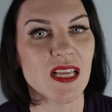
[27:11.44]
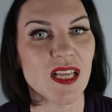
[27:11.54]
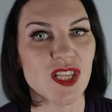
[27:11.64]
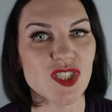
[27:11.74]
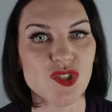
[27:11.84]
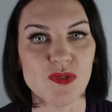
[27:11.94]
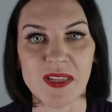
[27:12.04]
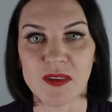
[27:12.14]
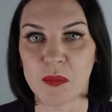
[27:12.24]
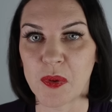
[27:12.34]
Strength
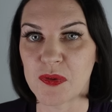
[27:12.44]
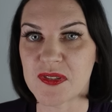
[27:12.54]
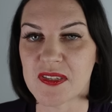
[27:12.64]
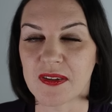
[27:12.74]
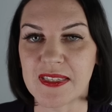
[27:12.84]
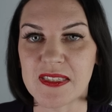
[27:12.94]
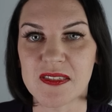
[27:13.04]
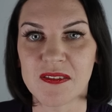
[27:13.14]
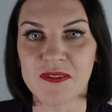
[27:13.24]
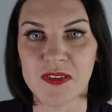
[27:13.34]
on both sides.
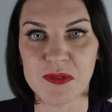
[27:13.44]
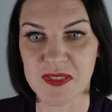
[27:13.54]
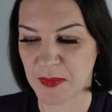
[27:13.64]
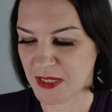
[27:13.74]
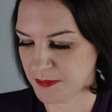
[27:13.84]
Feel similar?